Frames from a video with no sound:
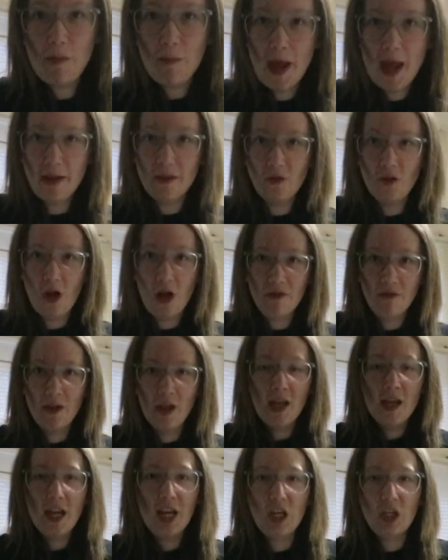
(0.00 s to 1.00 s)
got my head cut off.
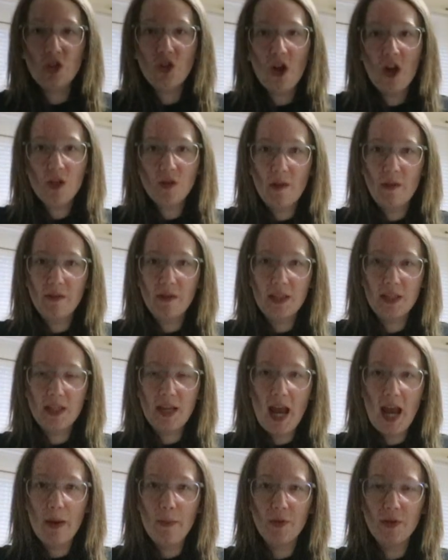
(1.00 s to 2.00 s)
It's shorts wear for
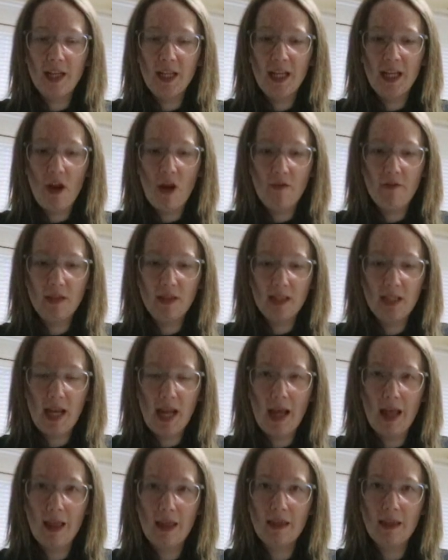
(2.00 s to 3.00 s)
today, but then obviously
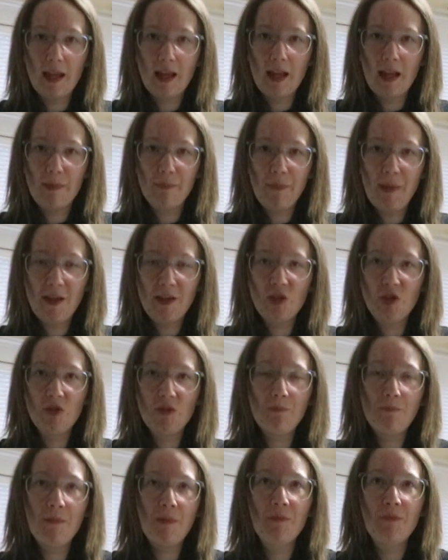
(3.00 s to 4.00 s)
uh, my
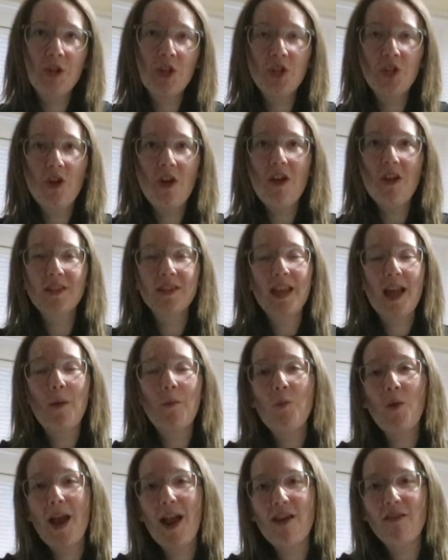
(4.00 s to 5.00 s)
the shorts that
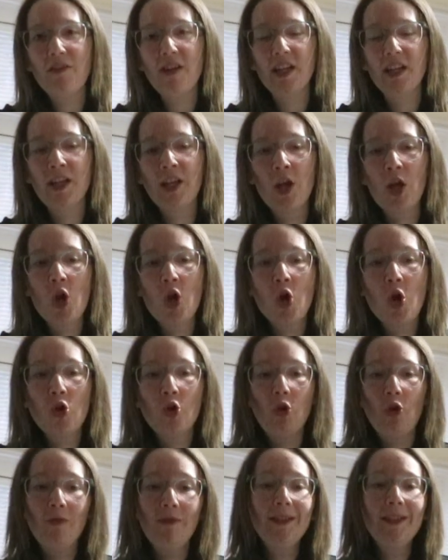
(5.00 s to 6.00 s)
I'm wearing
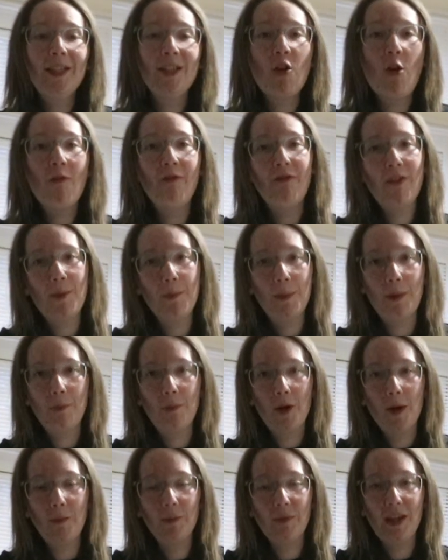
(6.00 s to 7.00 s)
currently don't fit me
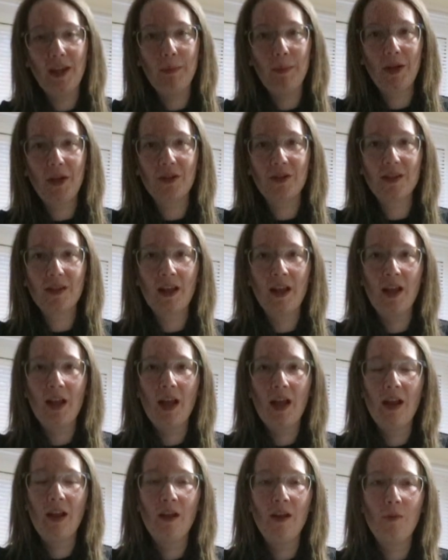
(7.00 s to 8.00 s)
properly because
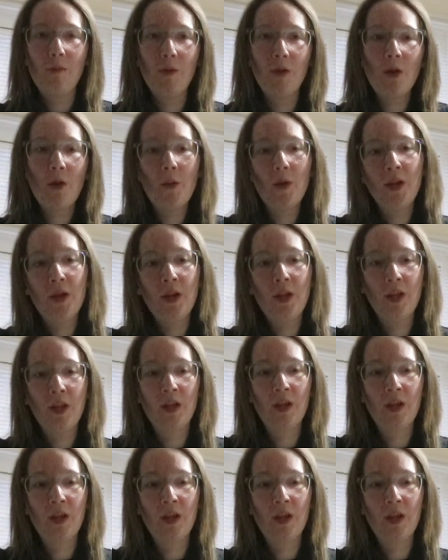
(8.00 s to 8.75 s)
we're going.